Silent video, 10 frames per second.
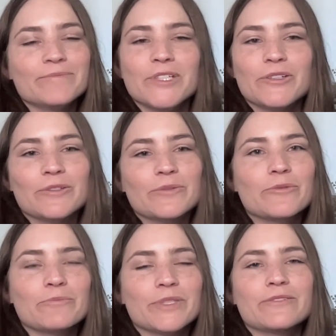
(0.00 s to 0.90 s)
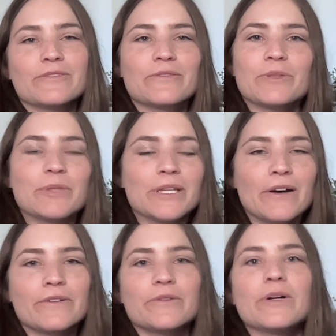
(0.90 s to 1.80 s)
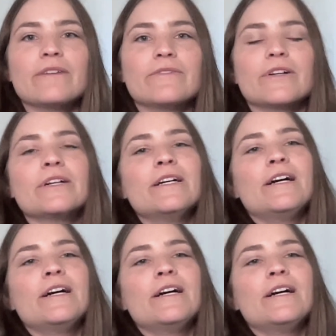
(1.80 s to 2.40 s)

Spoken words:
Mr. 3PL or whoever."